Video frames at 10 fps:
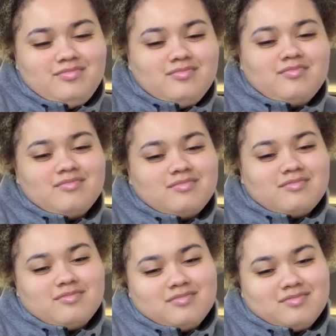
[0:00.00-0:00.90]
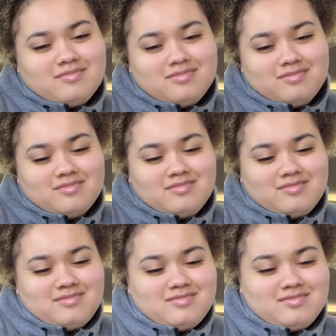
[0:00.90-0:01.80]

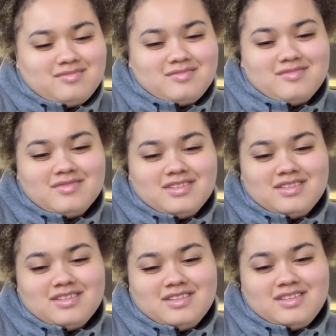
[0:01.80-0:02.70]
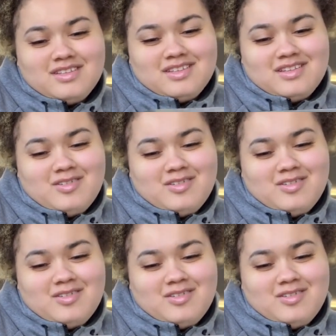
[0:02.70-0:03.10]
(not speaking)